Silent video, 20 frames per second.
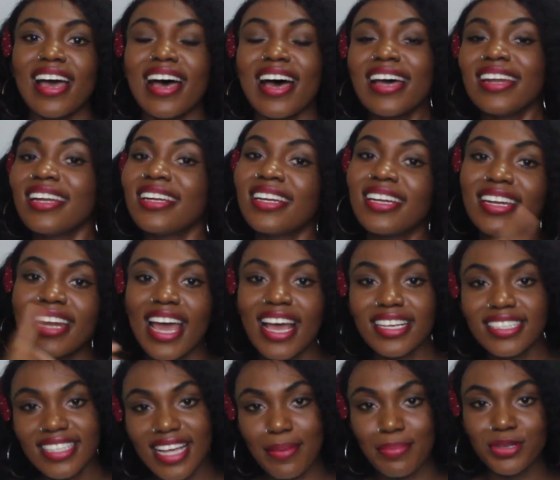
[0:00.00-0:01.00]
And in the
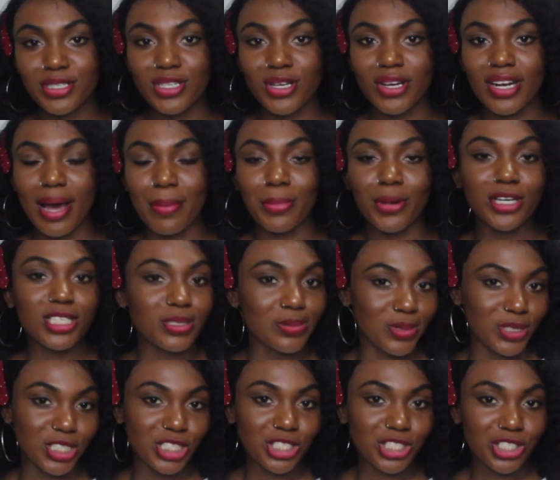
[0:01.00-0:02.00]
next episode, I'm going to
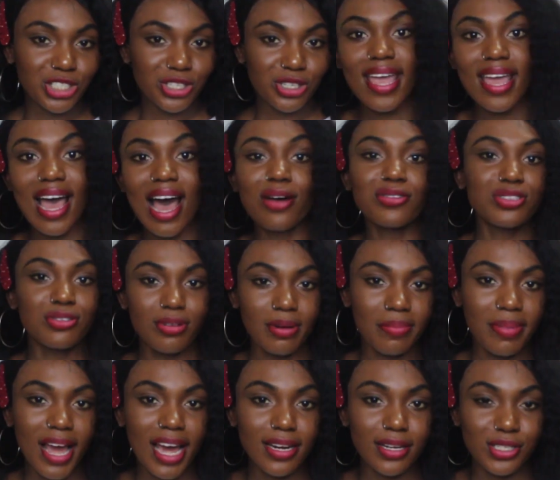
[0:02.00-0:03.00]
be teaching you how to
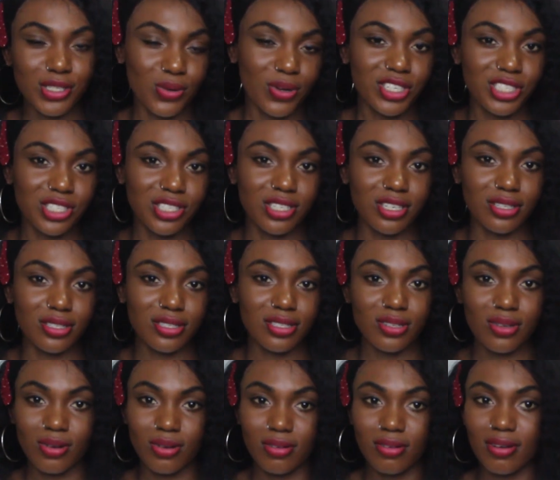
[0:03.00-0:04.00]
reply this question.
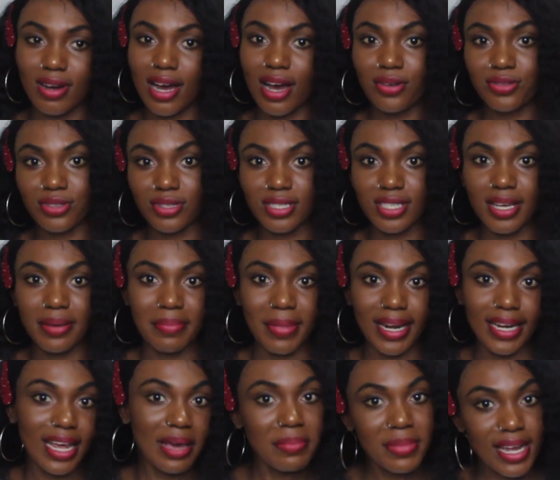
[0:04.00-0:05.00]
So how to say
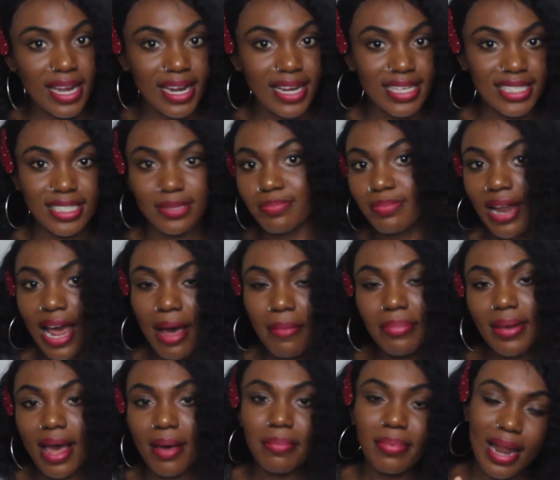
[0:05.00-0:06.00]
my name is blah
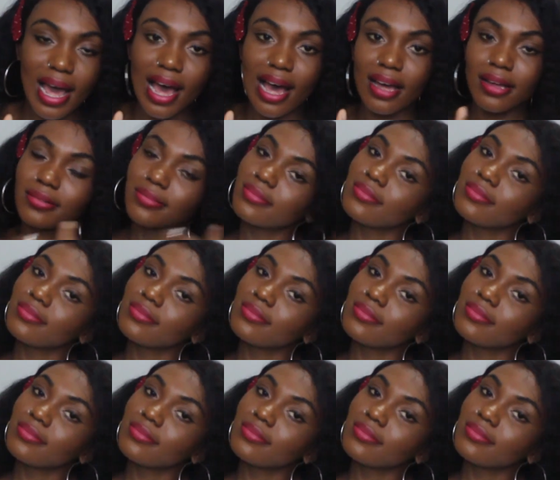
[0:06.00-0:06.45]
blah blah.